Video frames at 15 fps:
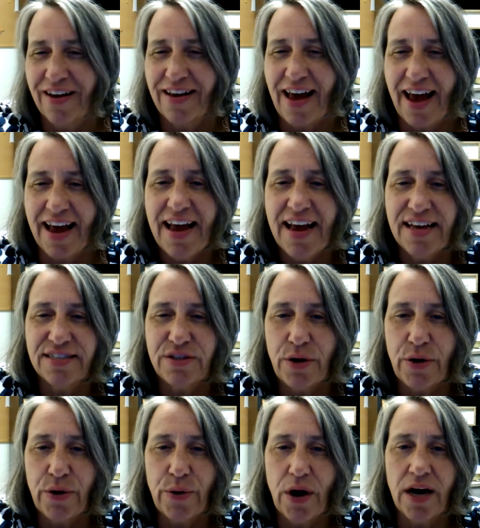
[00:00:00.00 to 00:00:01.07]
Okay,
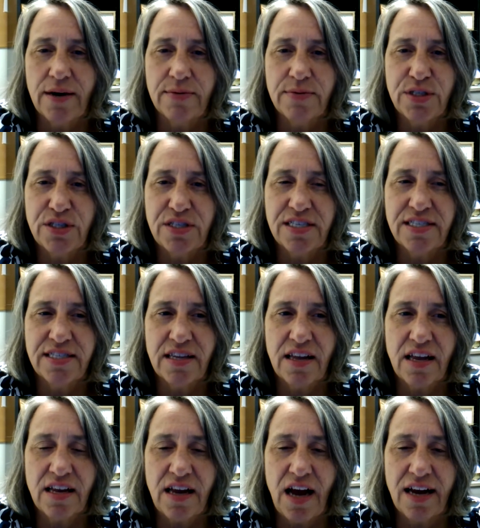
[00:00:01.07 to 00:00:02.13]
so just
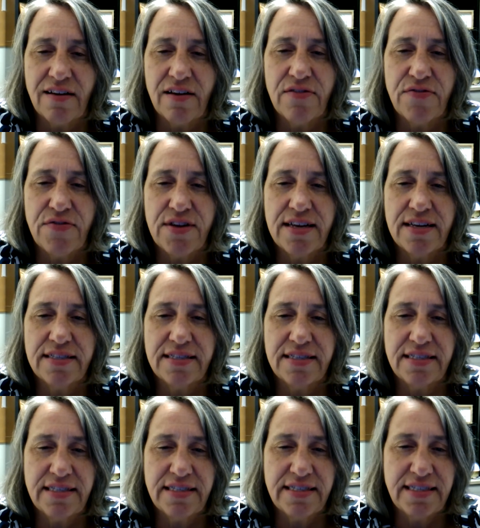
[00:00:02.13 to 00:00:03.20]
kind of
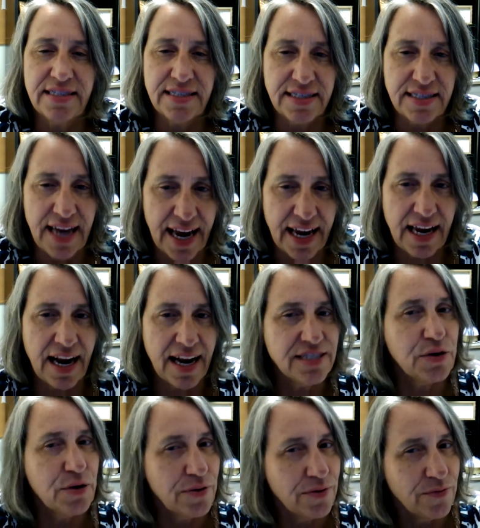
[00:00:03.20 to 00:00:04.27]
take
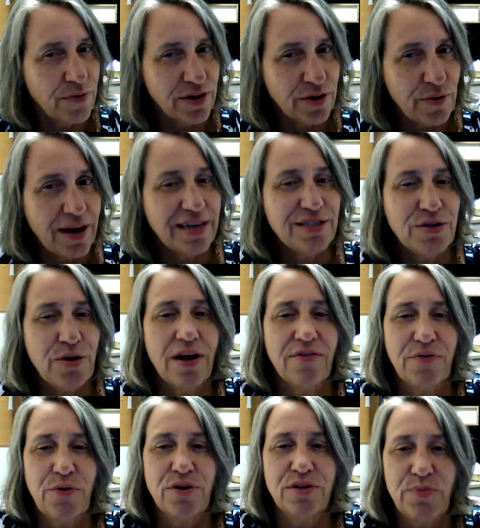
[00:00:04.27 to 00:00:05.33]
it with a grain of salt,
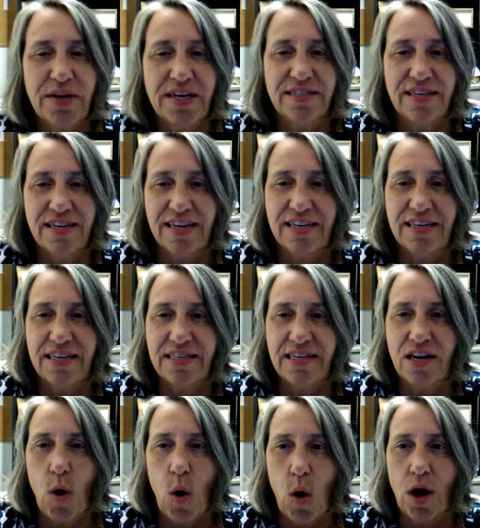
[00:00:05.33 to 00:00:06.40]
of course, because it is
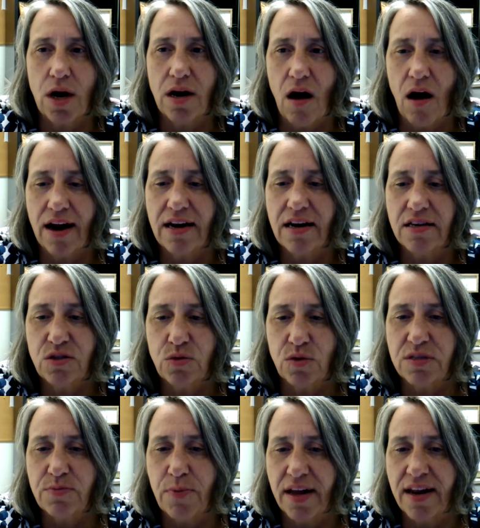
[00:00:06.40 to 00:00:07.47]
an online
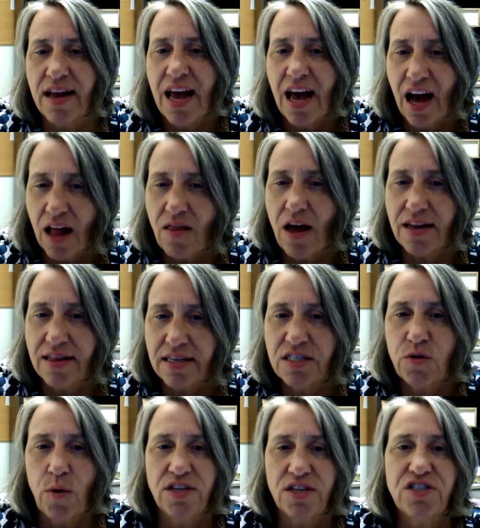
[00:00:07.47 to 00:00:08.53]
source, but a lot of these
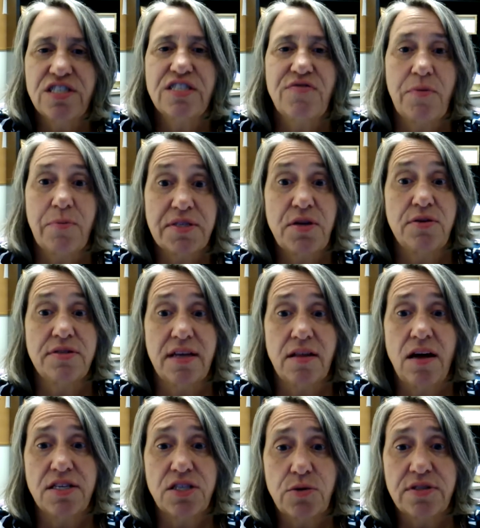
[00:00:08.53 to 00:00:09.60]
questions from a
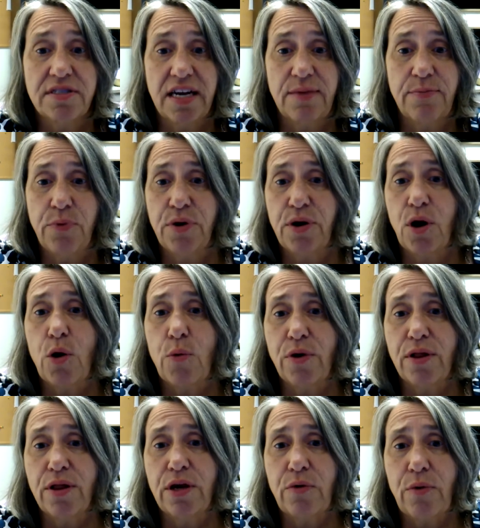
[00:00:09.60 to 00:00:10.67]
sociological standpoint are
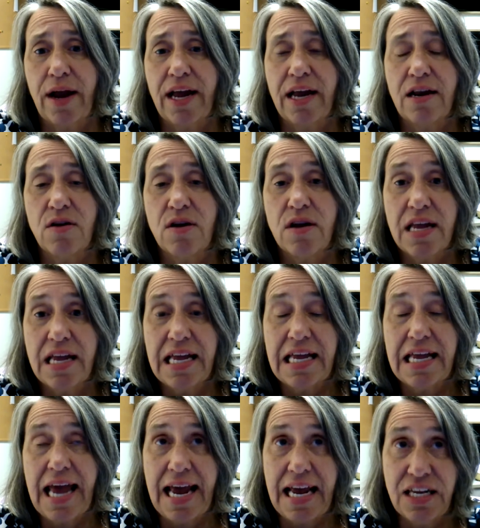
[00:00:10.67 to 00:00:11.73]
really great
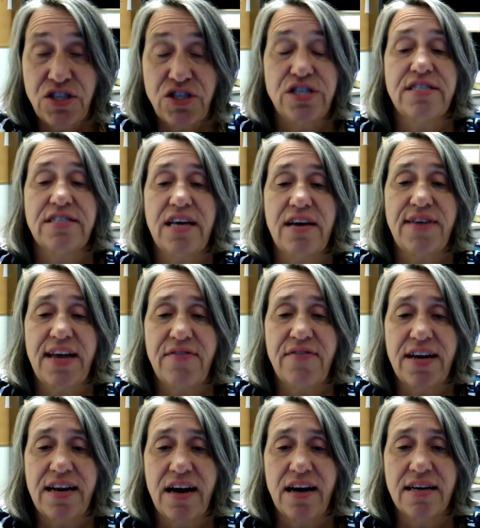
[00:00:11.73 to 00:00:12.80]
gauges
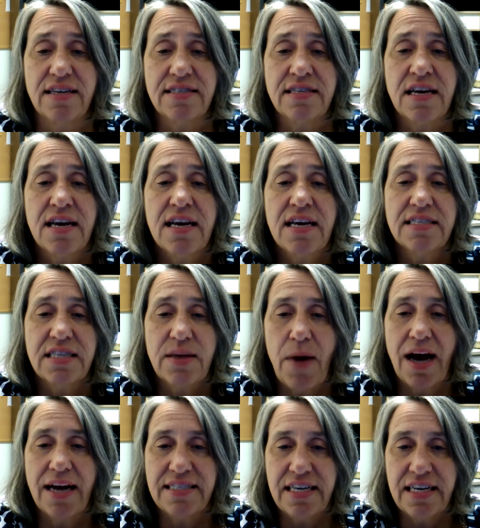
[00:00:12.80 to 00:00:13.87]
giving us some
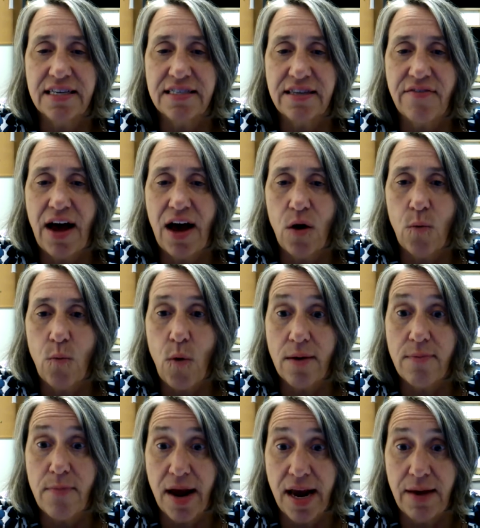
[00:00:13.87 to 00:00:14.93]
ideas of how
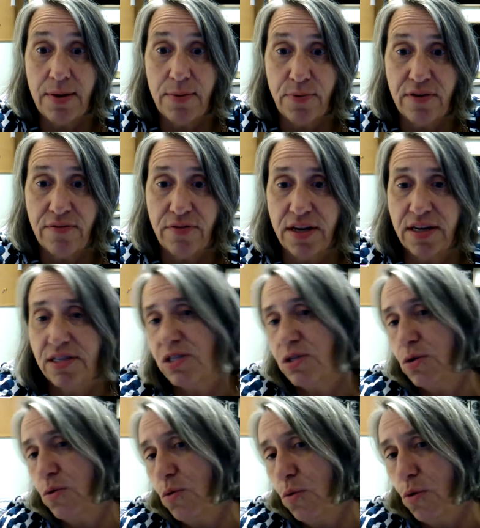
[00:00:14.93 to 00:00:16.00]
one may be privileged
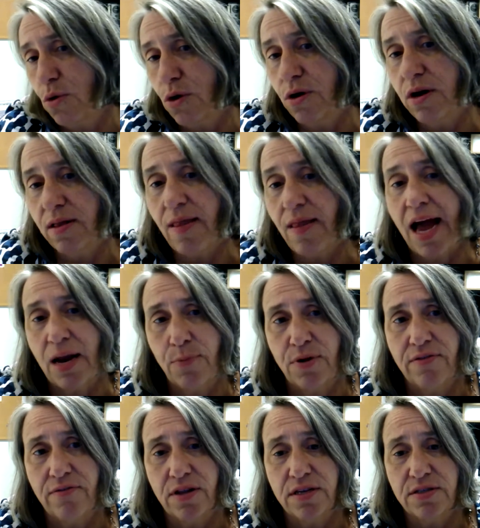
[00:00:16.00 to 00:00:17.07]
or lack
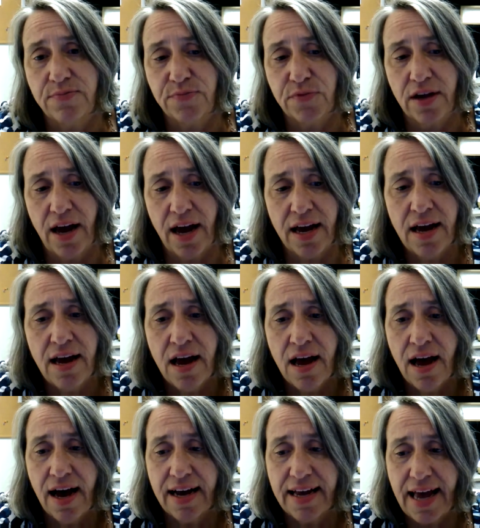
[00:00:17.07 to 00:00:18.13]
privilege. Okay.
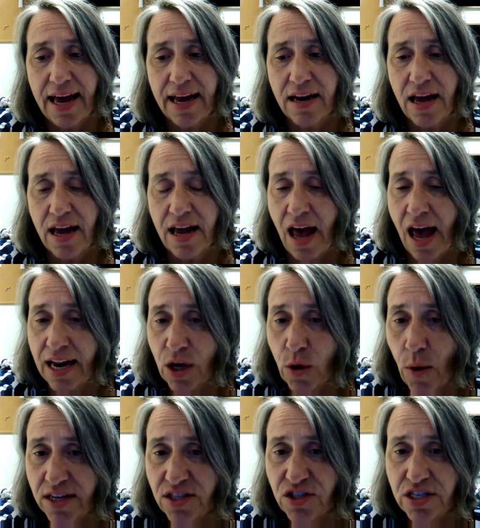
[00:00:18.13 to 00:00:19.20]
Again, any
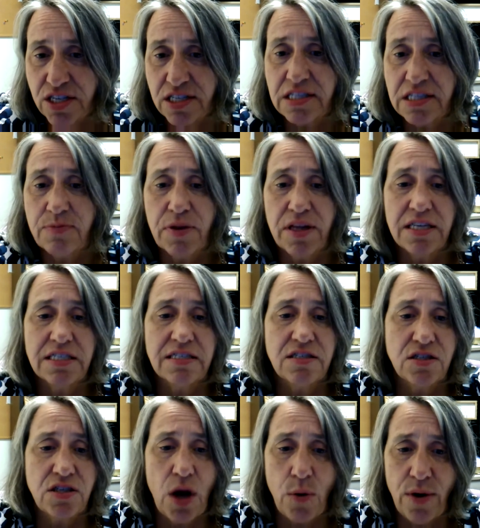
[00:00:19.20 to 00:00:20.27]
questions, please
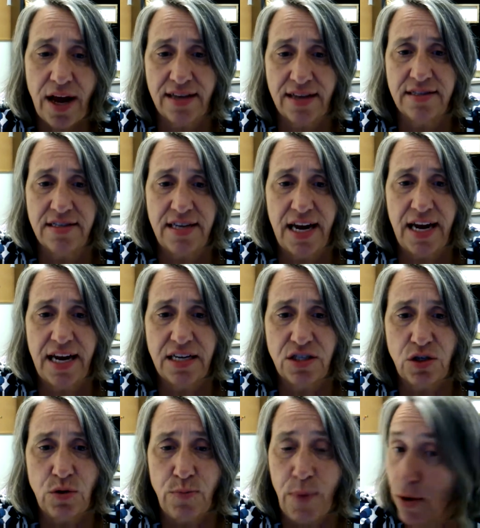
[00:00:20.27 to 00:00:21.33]
don't hesitate
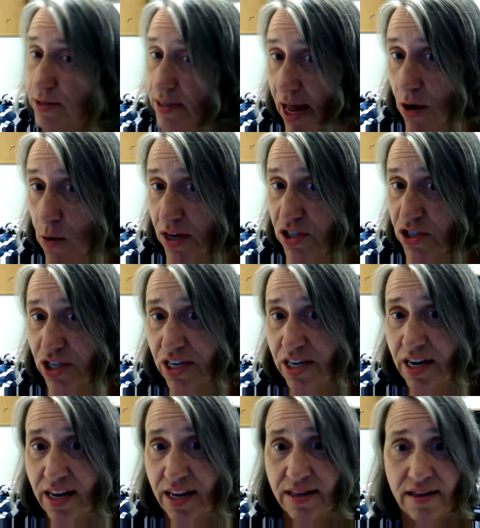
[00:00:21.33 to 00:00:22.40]
to post that question
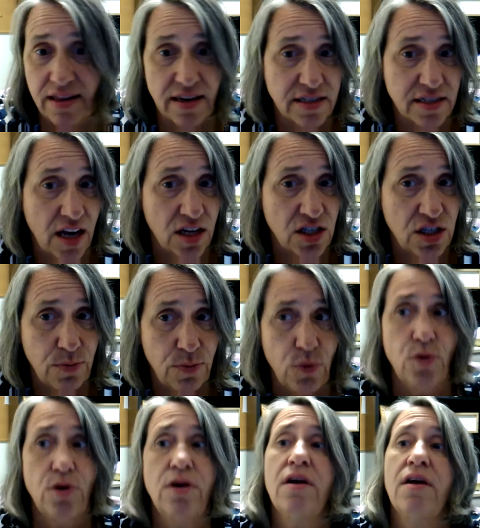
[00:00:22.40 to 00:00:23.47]
in the discussion
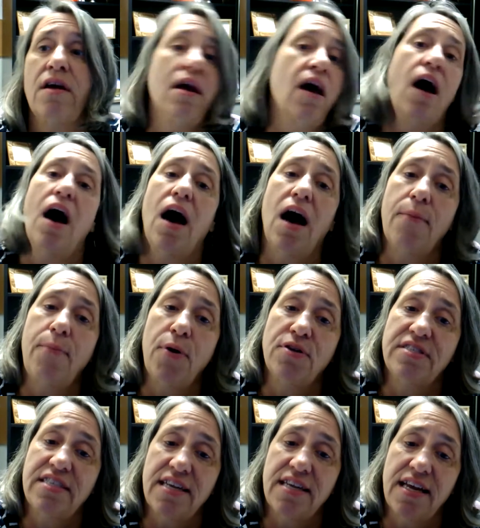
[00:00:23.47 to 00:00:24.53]
board,
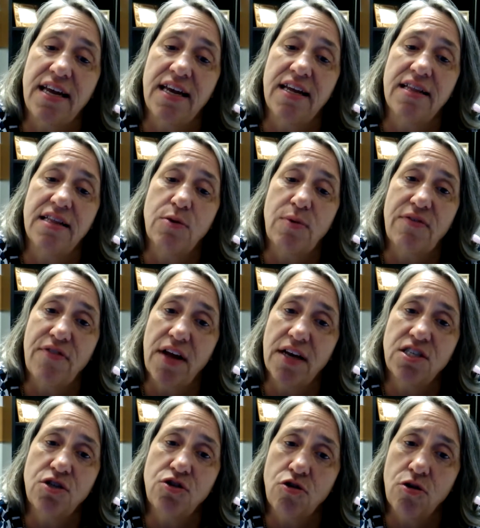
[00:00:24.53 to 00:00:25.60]
post it in the
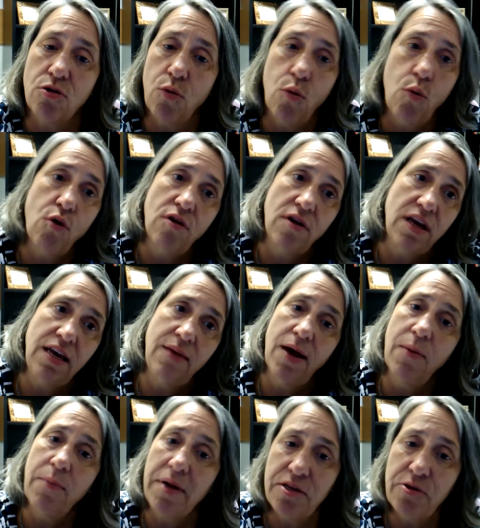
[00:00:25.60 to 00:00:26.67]
reflection journal, or email
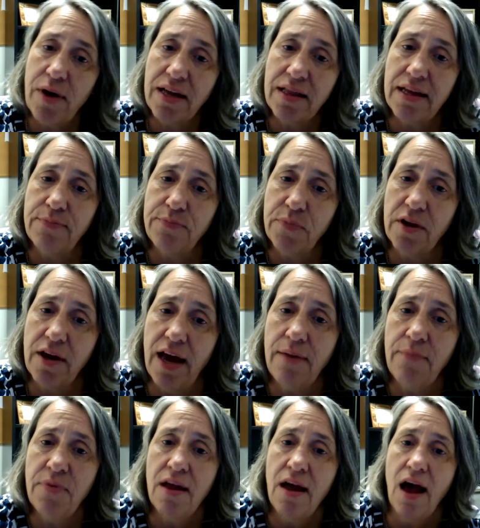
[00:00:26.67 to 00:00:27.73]
me directly.
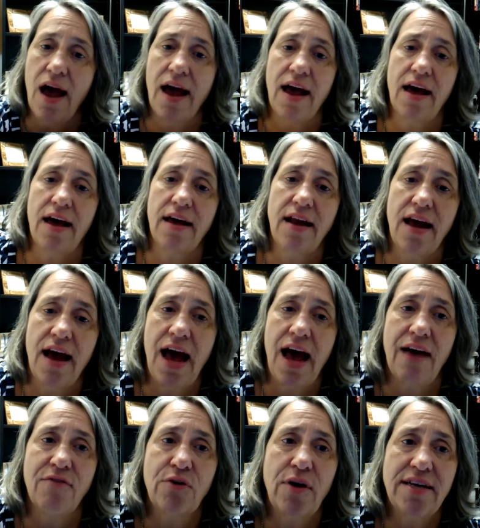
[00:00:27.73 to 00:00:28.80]
Okay. And
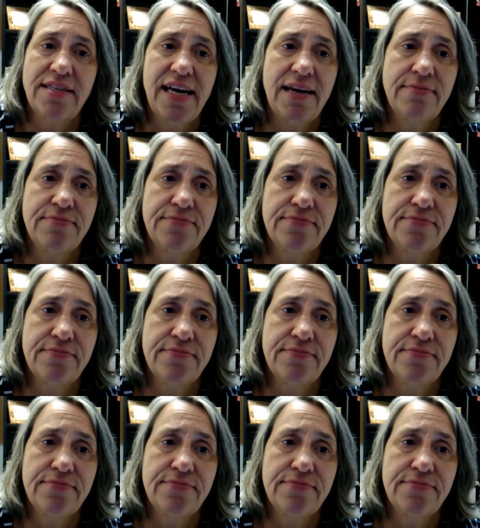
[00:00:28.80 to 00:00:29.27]
have a great day.